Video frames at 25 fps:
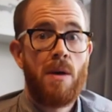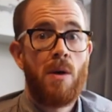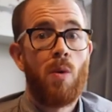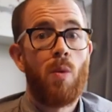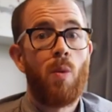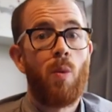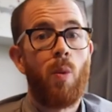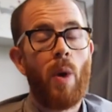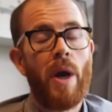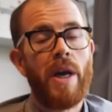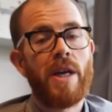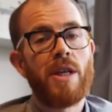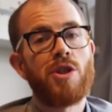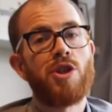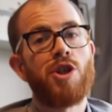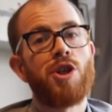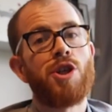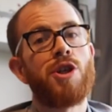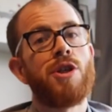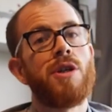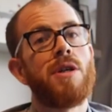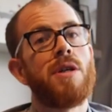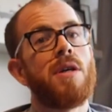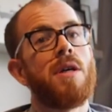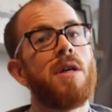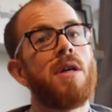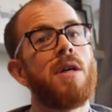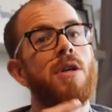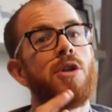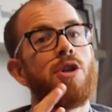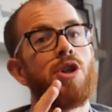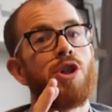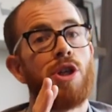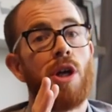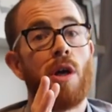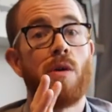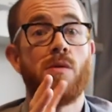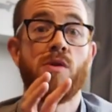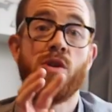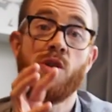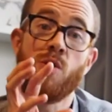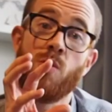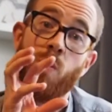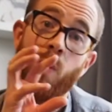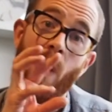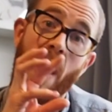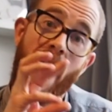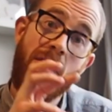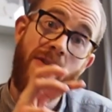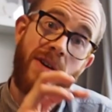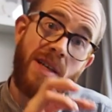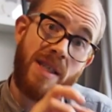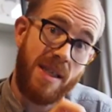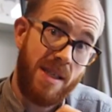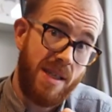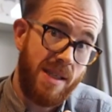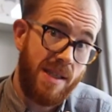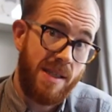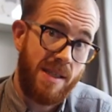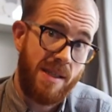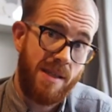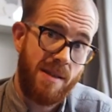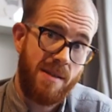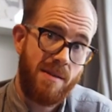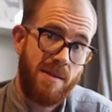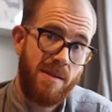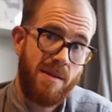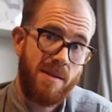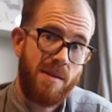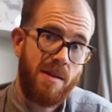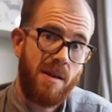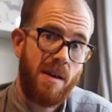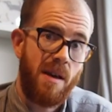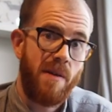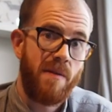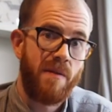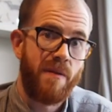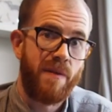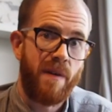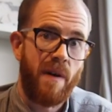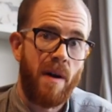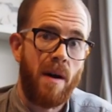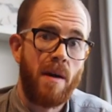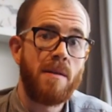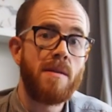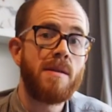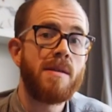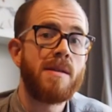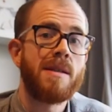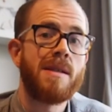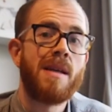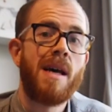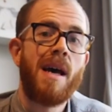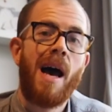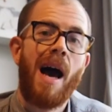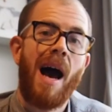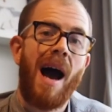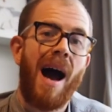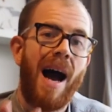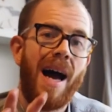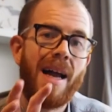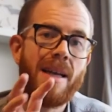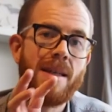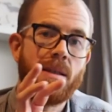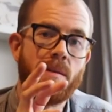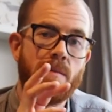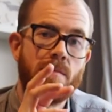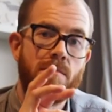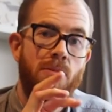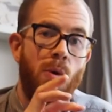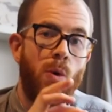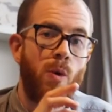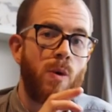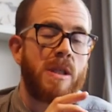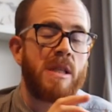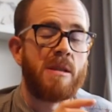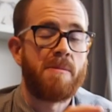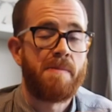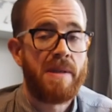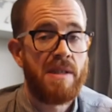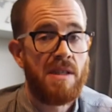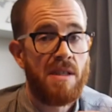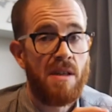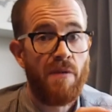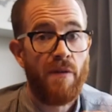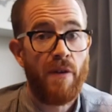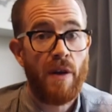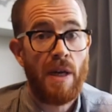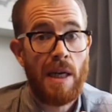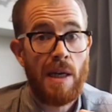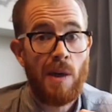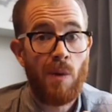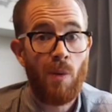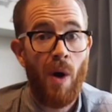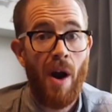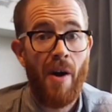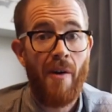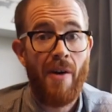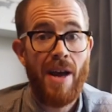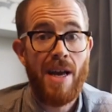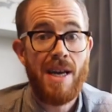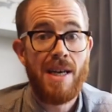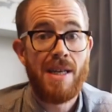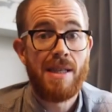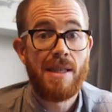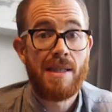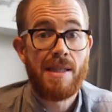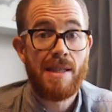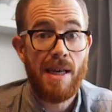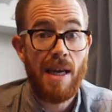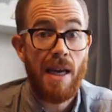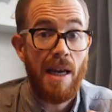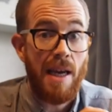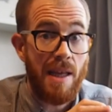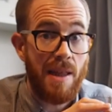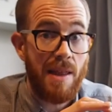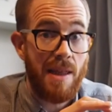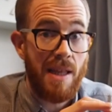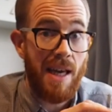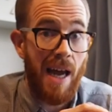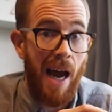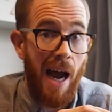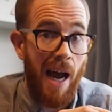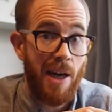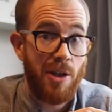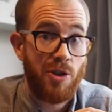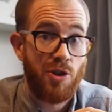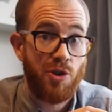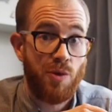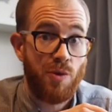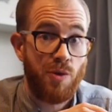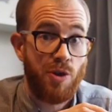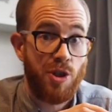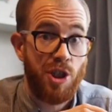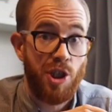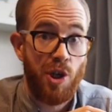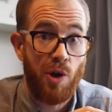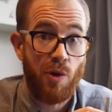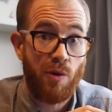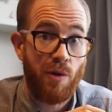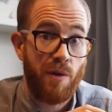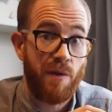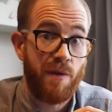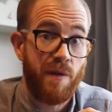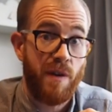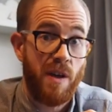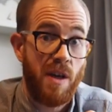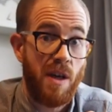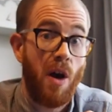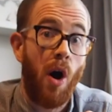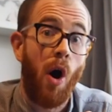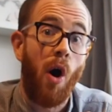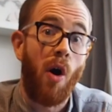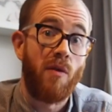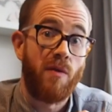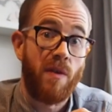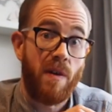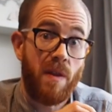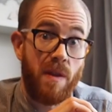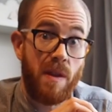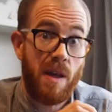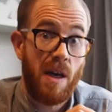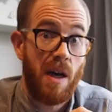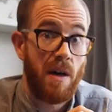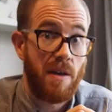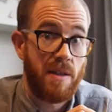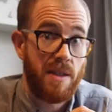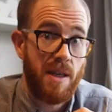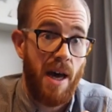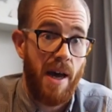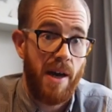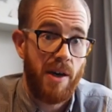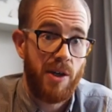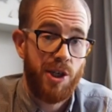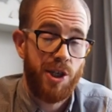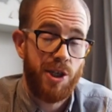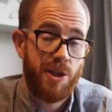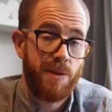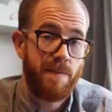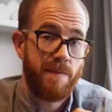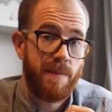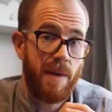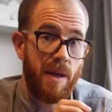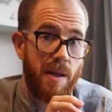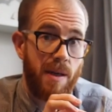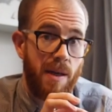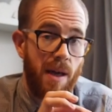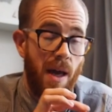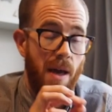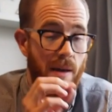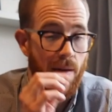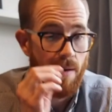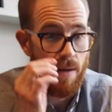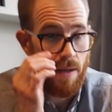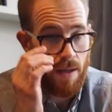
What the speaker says: which shows you where it is in France, and more specifically where it is in the actual geography of the Ardèche. Okay?